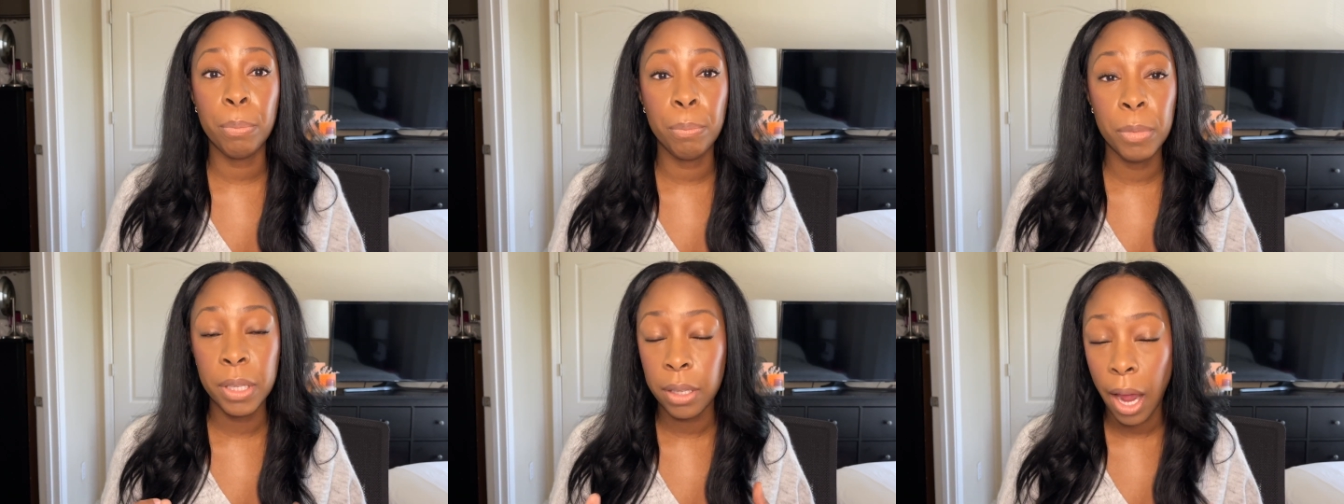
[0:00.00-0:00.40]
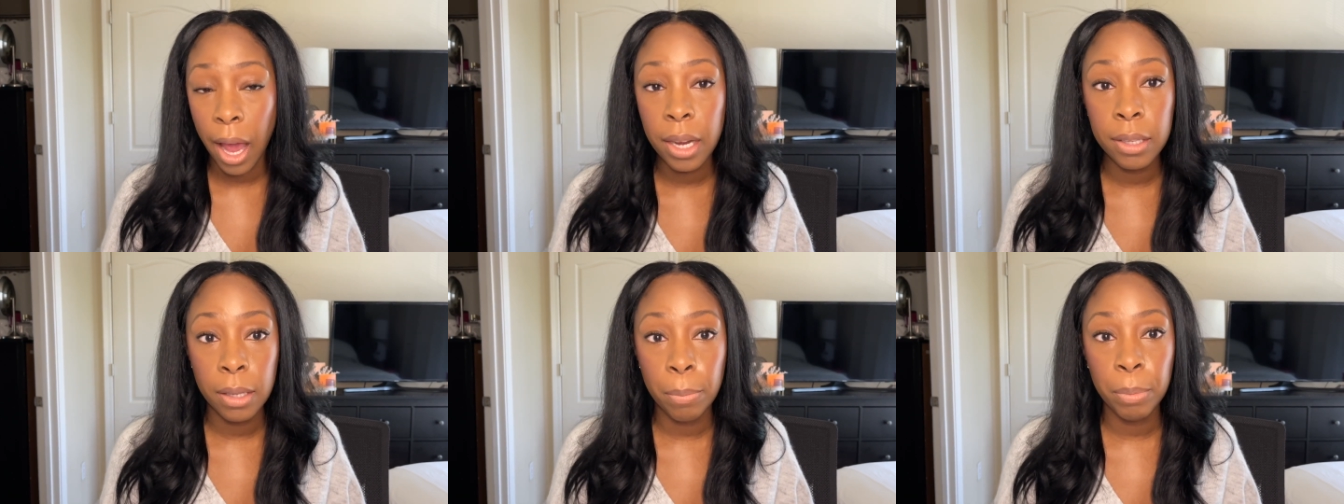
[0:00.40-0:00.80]

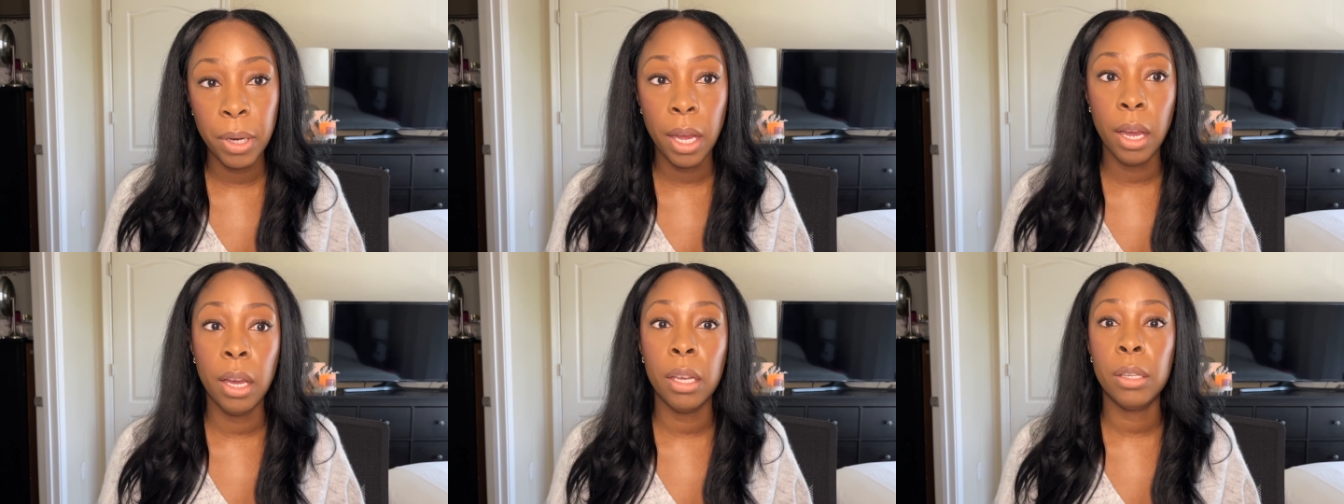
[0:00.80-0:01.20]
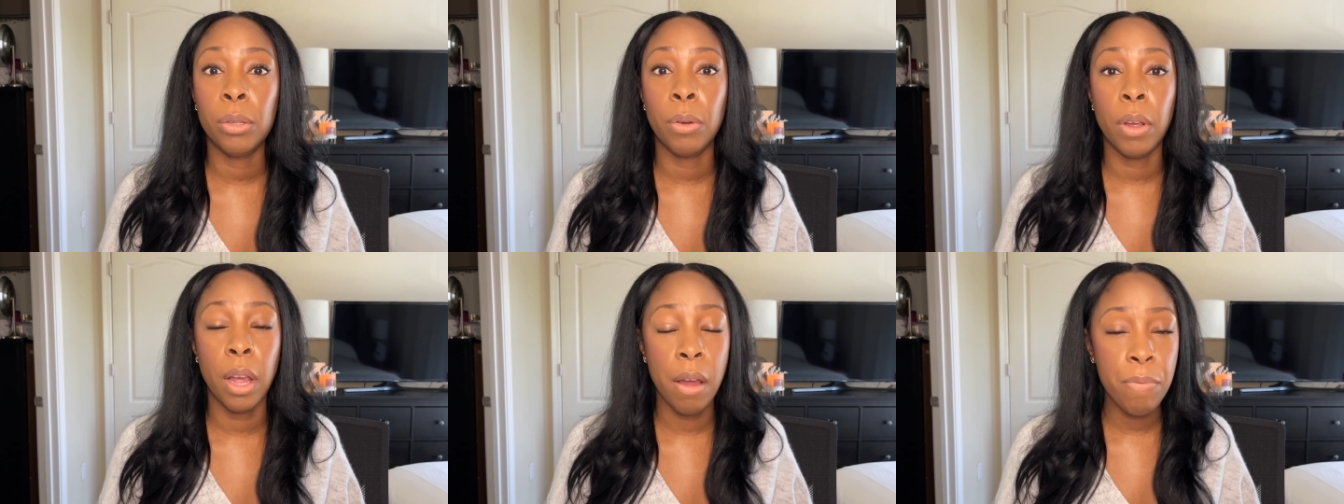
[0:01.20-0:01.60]
status updates
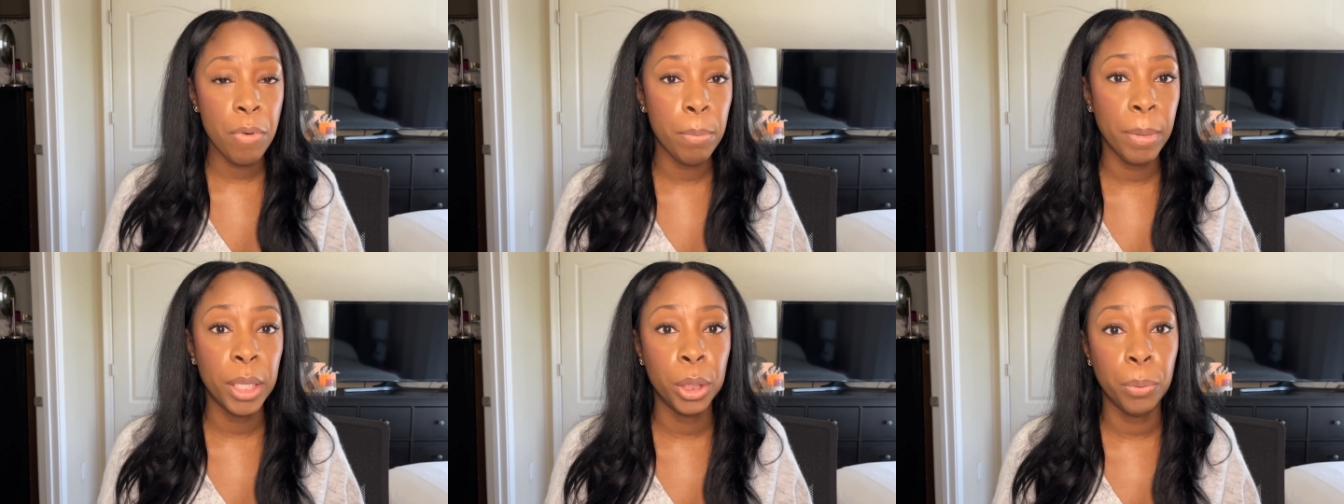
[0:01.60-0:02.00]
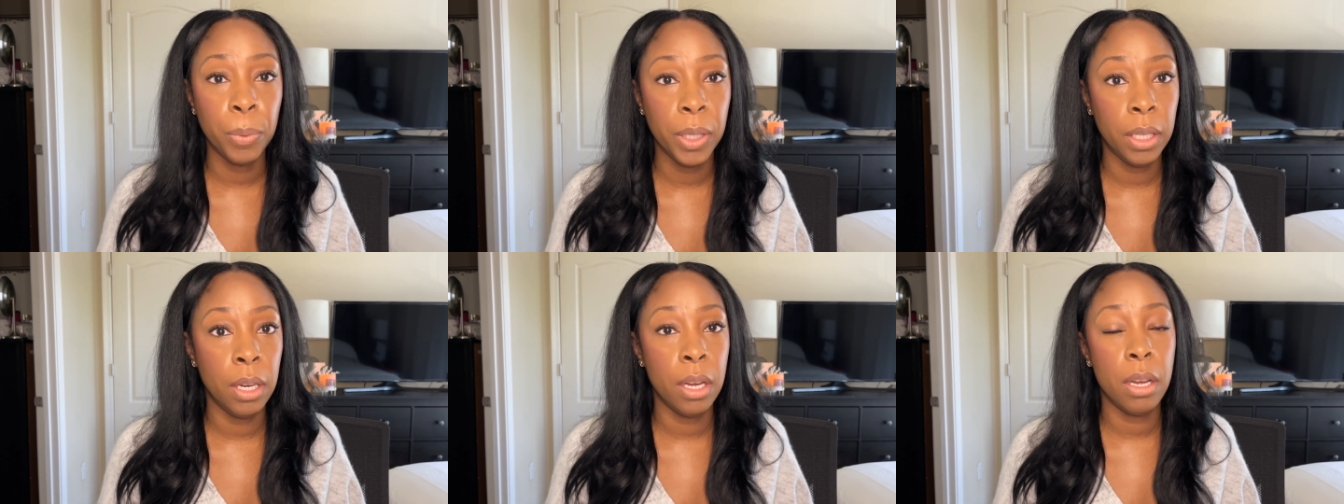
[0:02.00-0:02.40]
on information
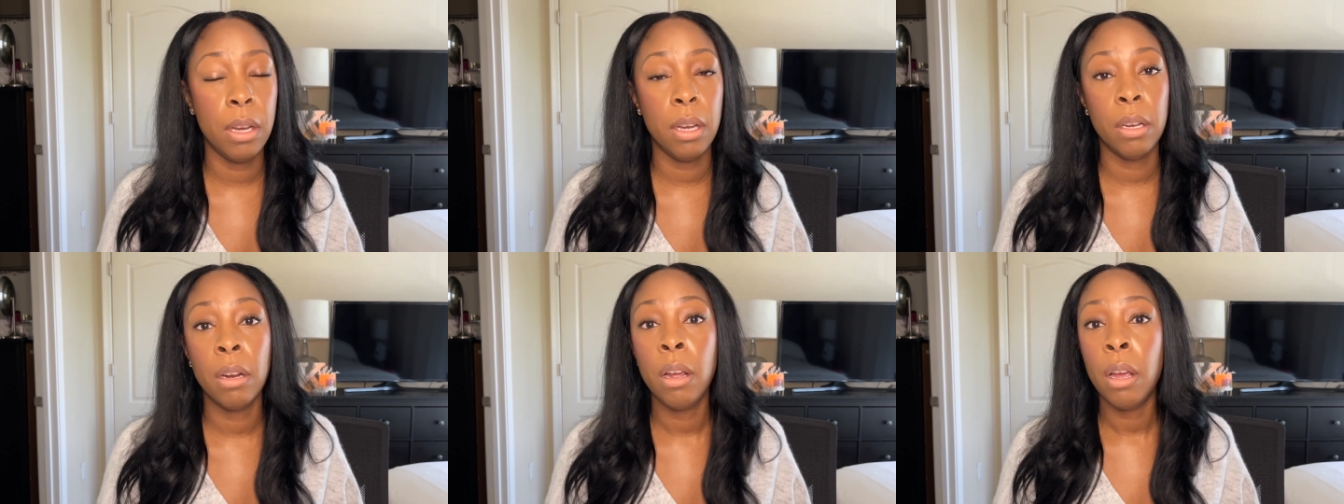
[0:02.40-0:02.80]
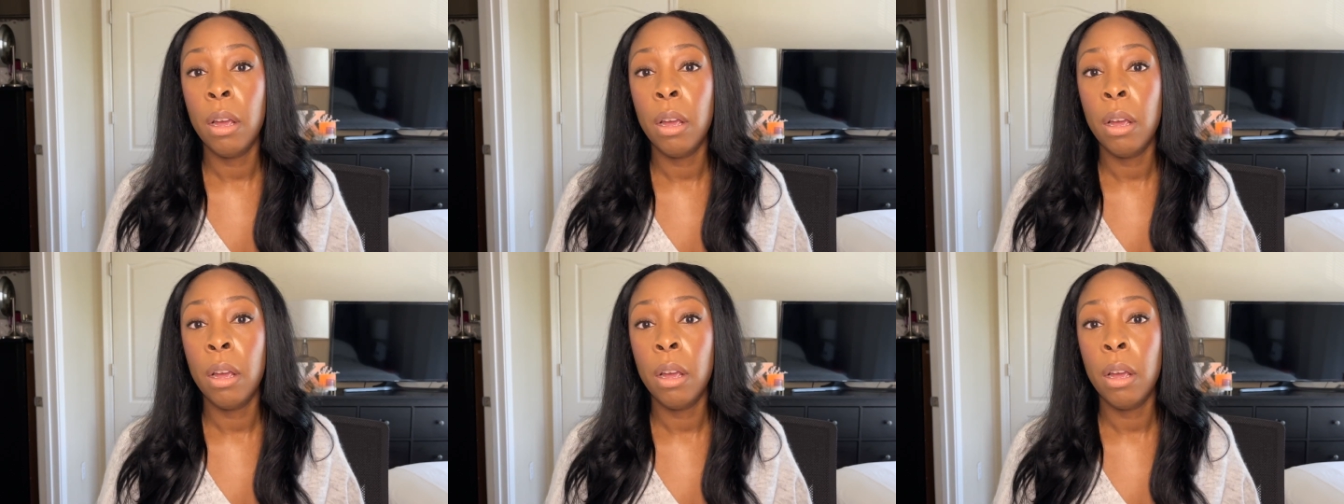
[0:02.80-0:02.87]
we need,